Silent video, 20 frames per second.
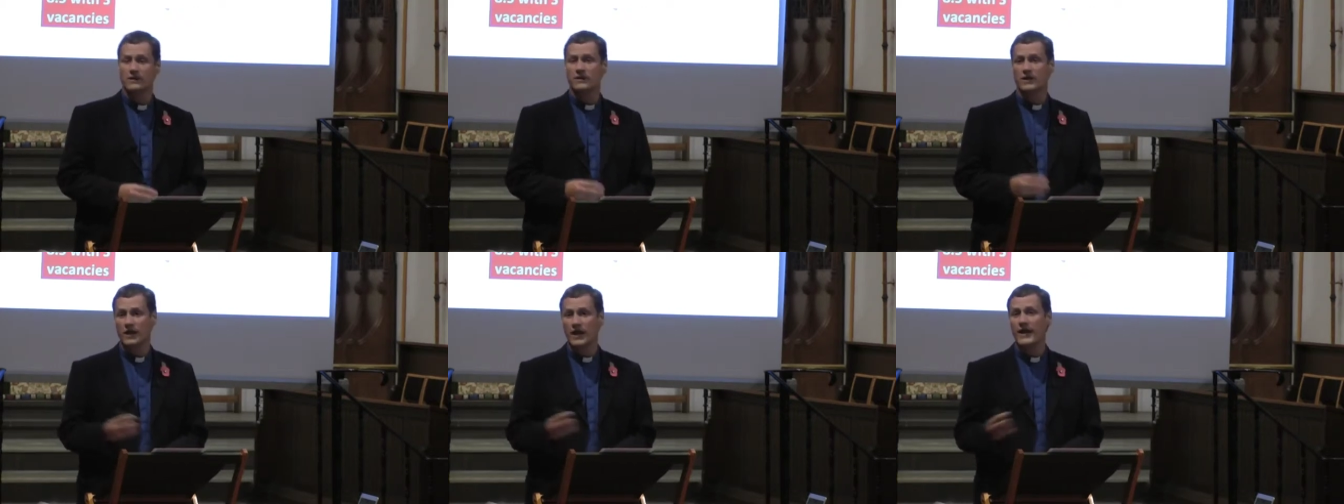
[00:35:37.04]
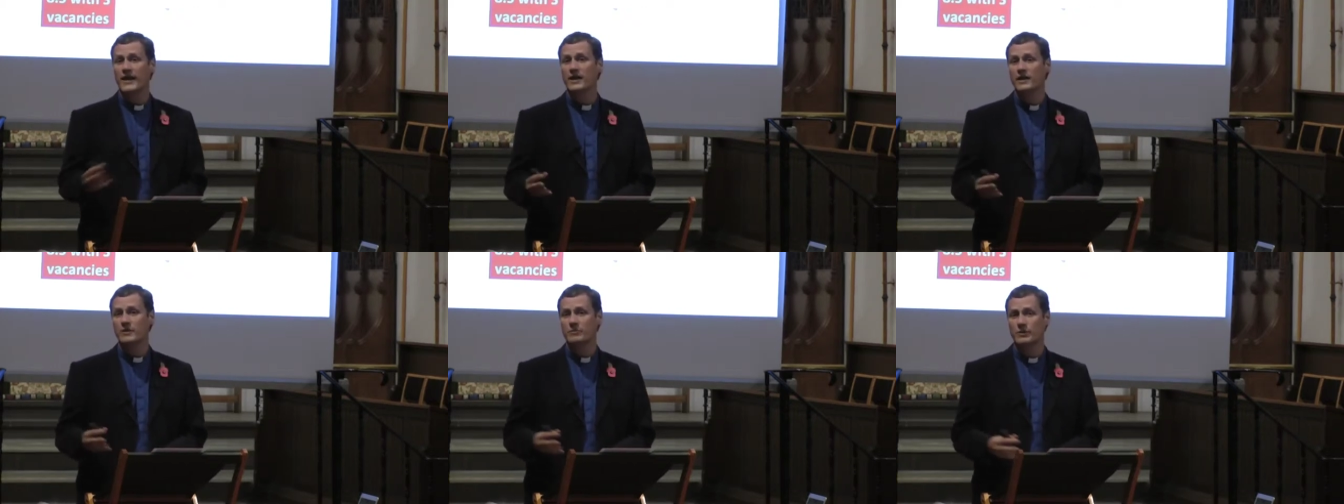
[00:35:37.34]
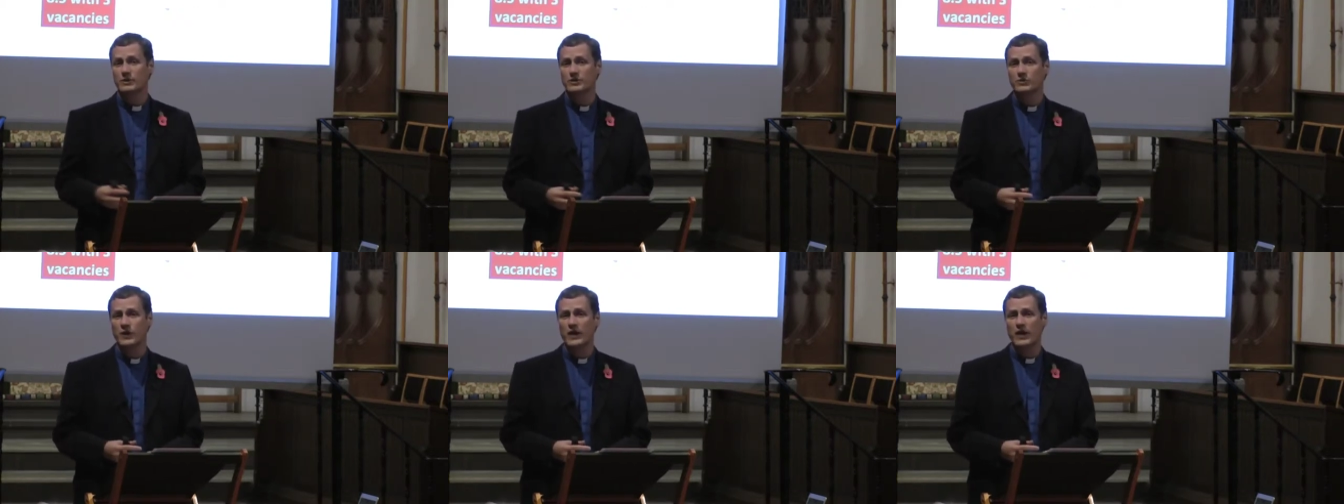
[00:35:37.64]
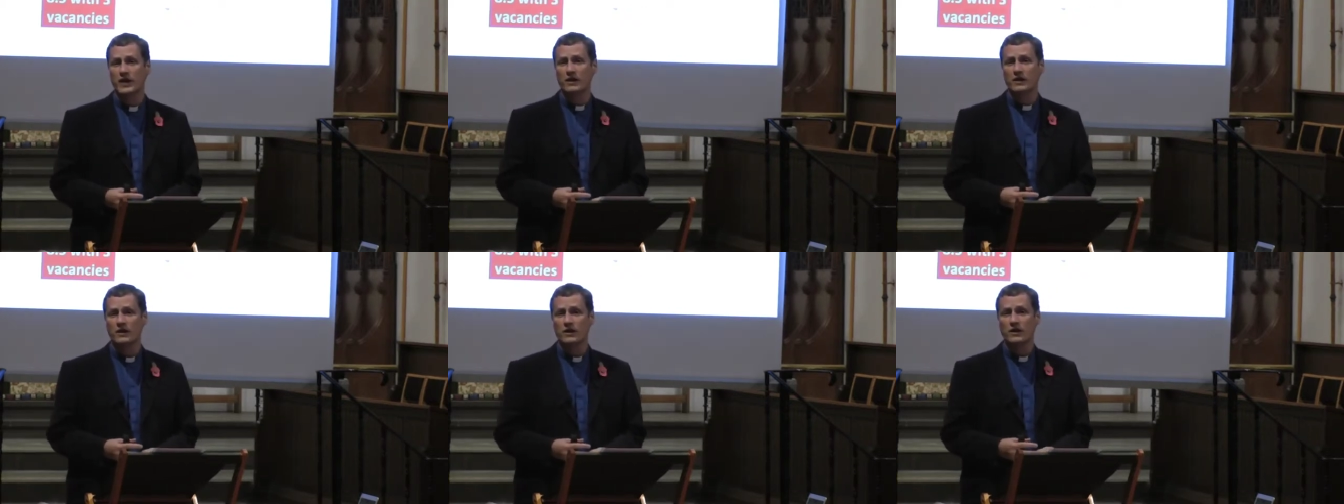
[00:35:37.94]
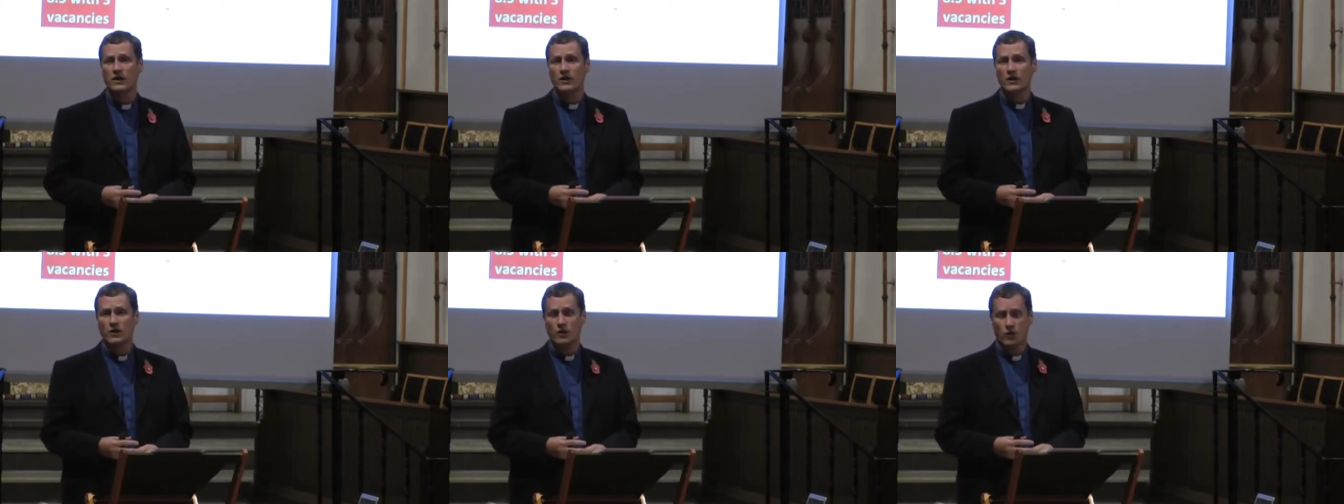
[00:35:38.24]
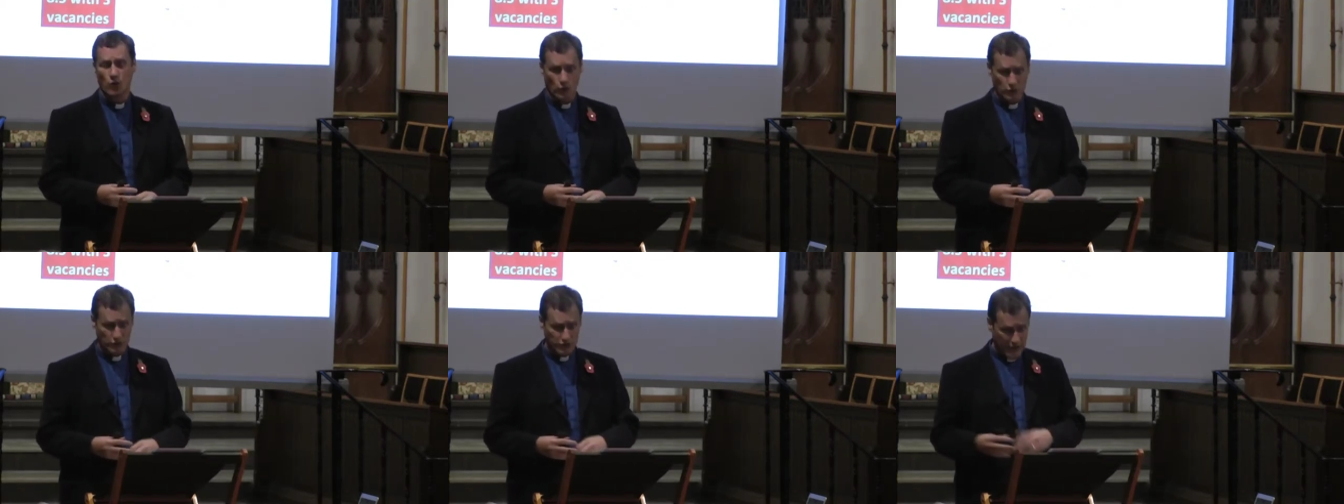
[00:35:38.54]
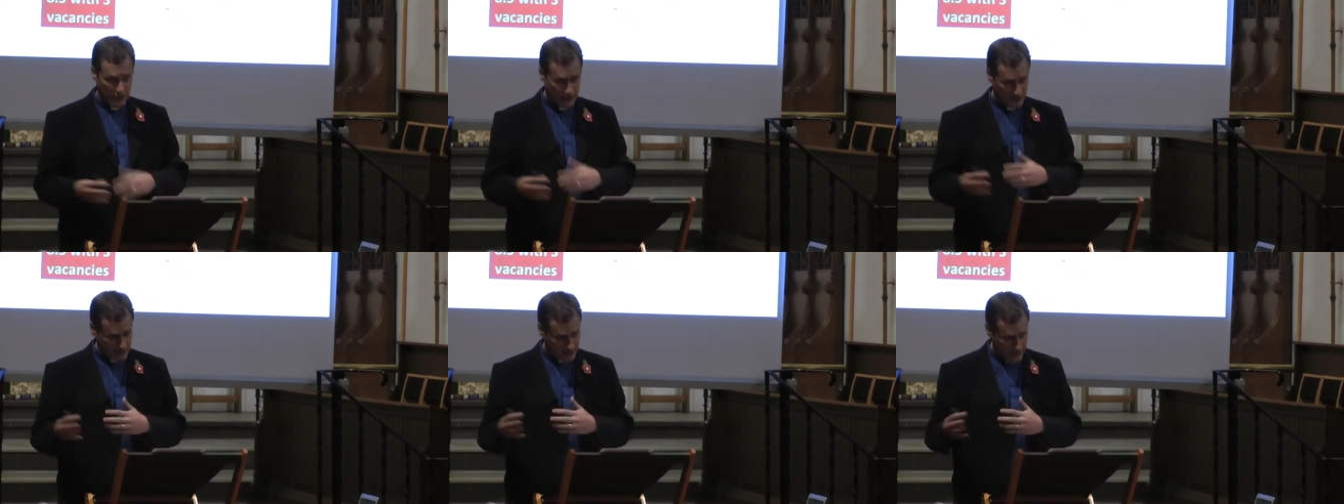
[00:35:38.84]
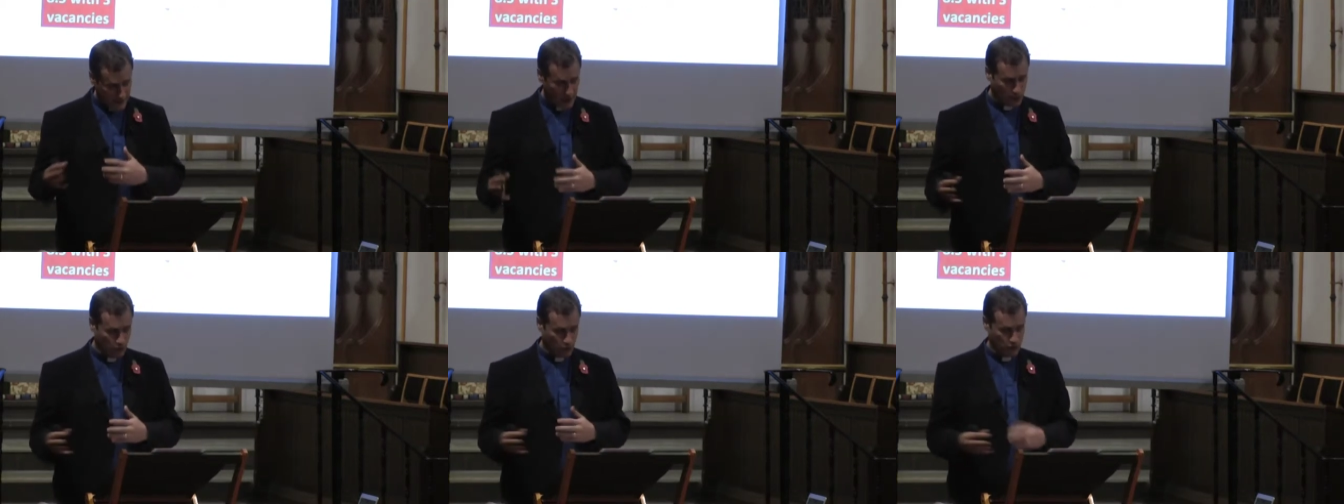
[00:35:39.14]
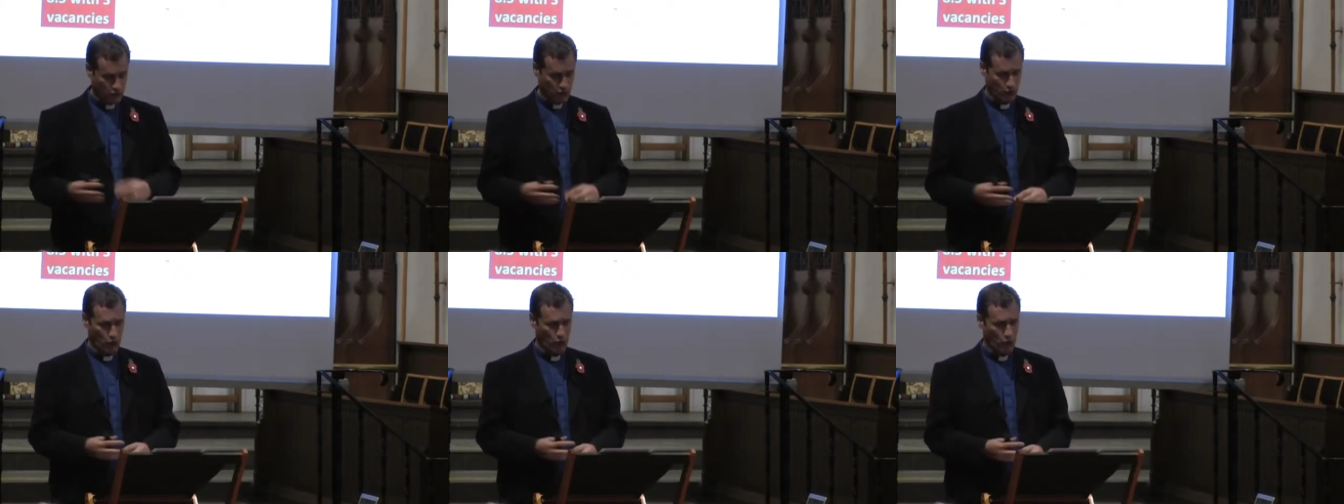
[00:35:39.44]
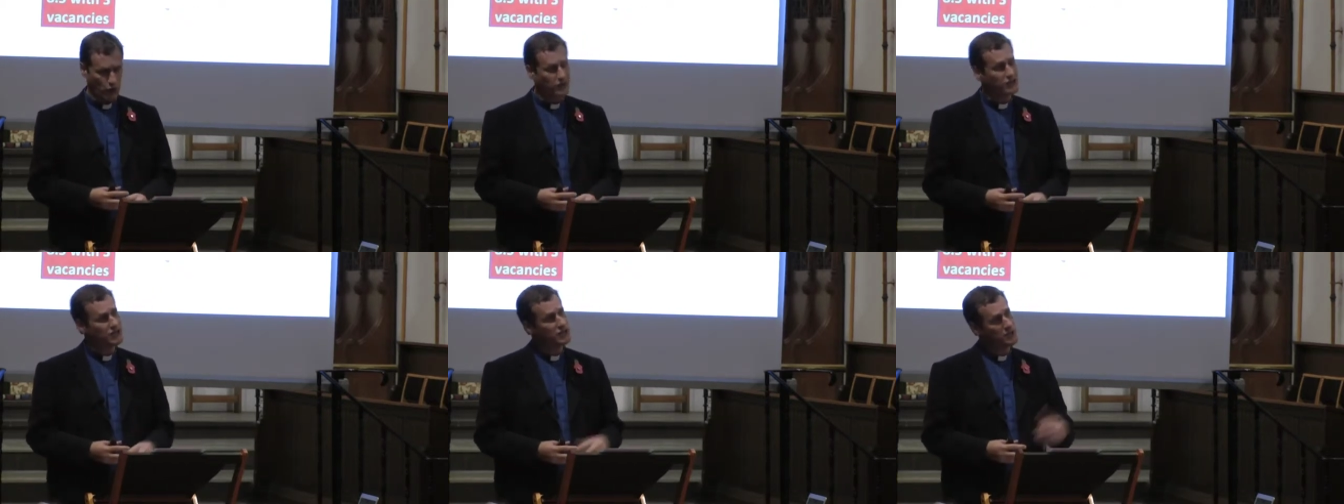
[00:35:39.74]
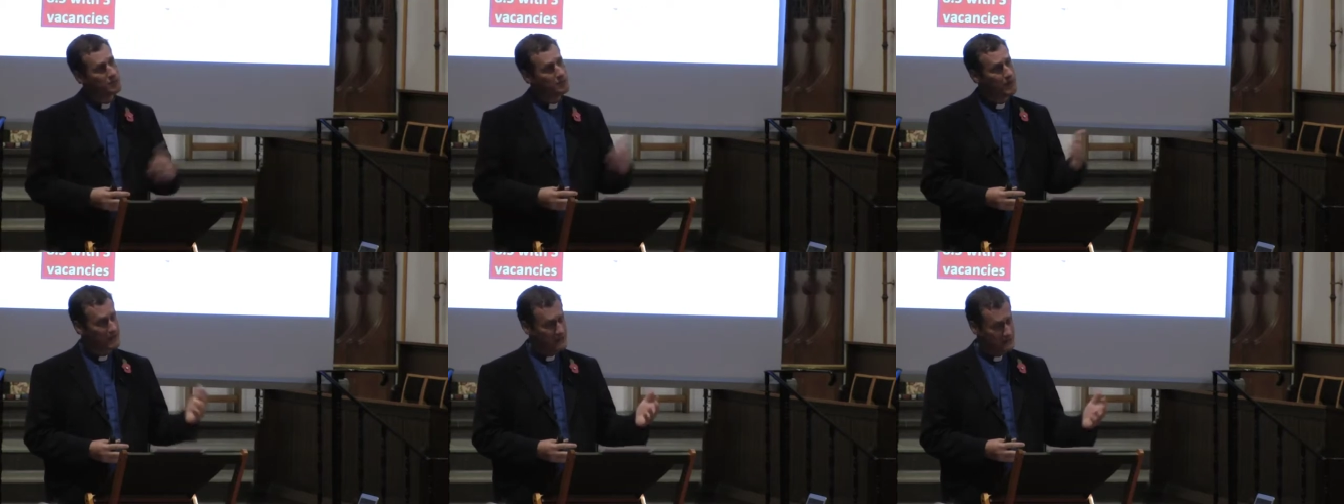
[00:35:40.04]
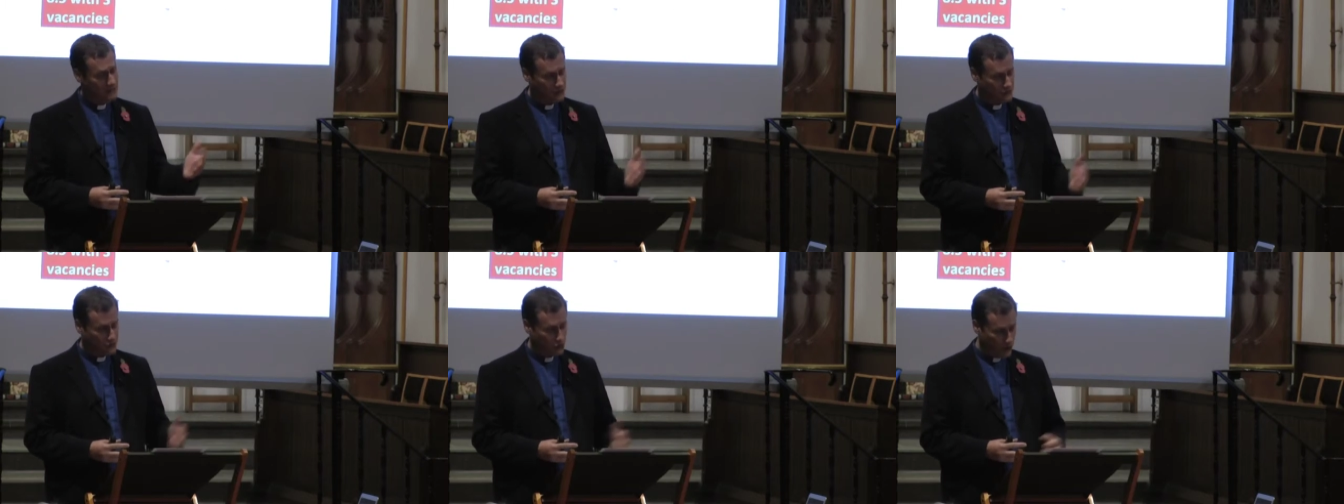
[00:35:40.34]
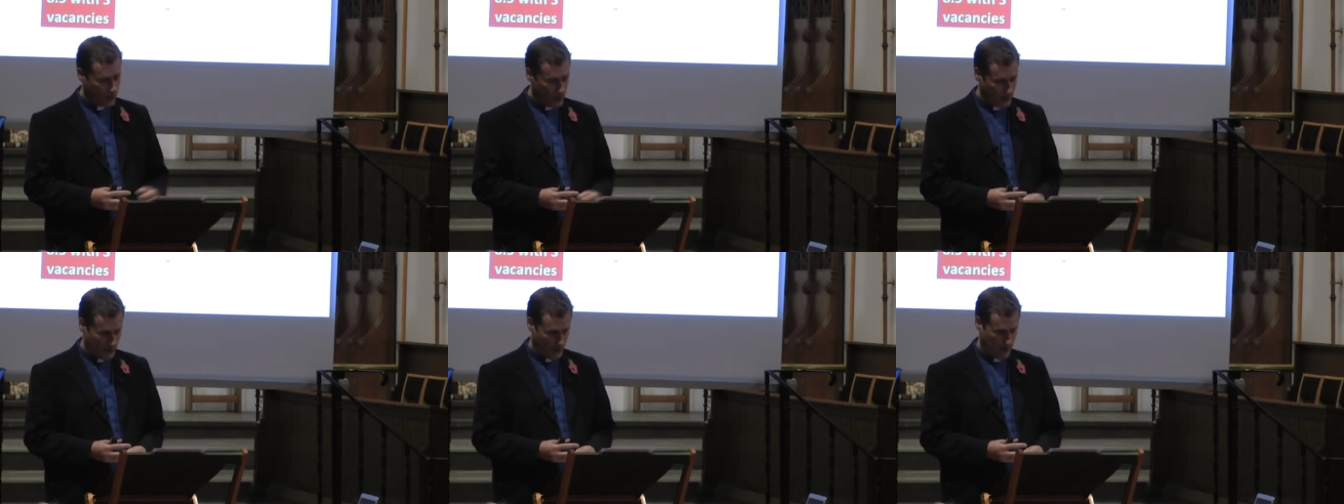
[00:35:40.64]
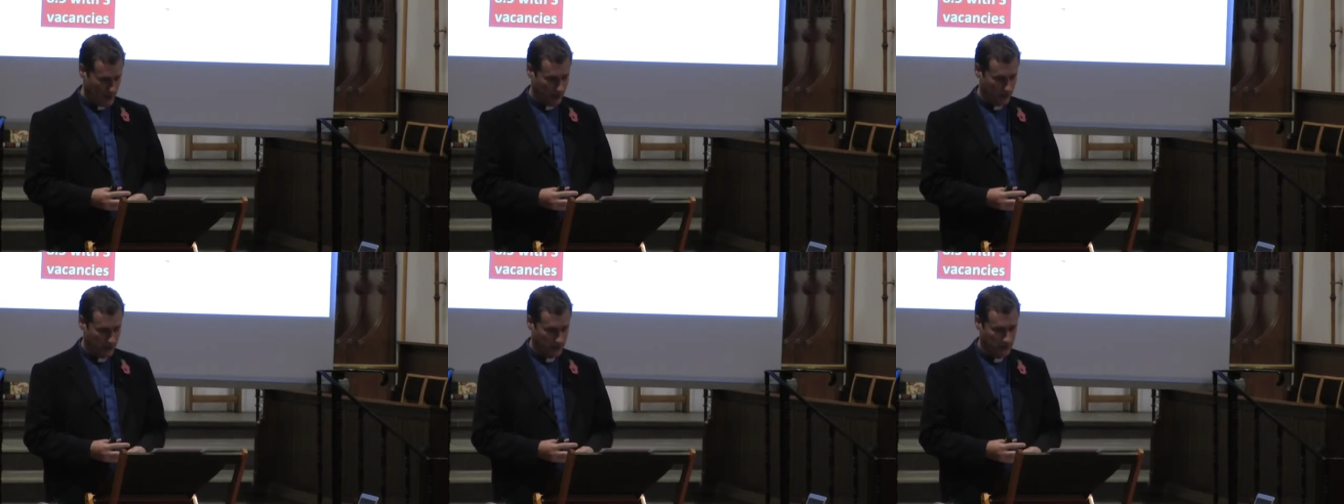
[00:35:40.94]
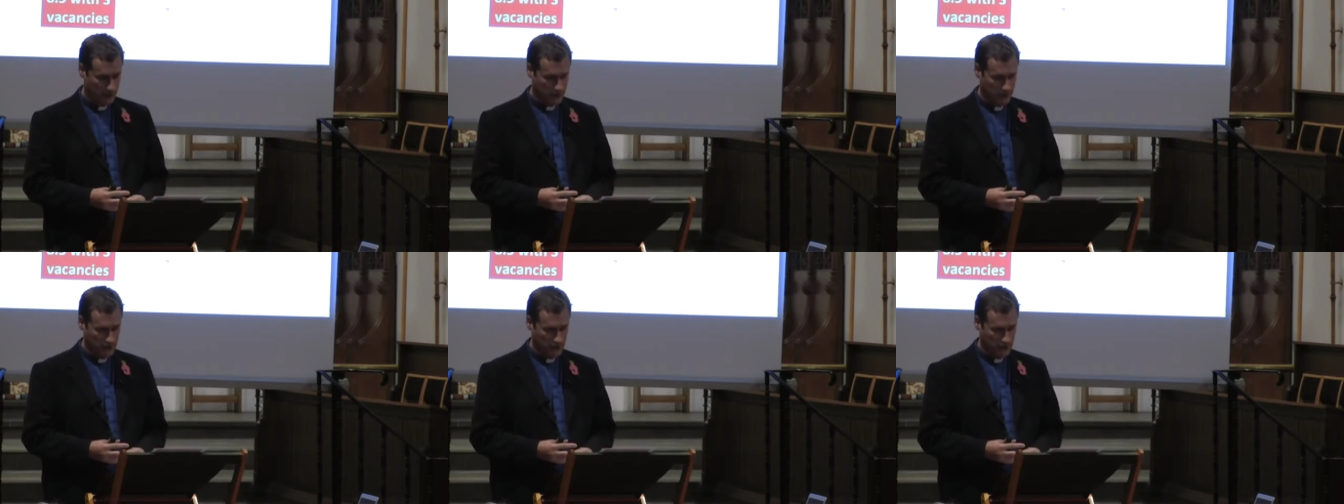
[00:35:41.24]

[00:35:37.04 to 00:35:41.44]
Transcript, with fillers: The link between All Saints Ecclesall and St Peter's Greenhill,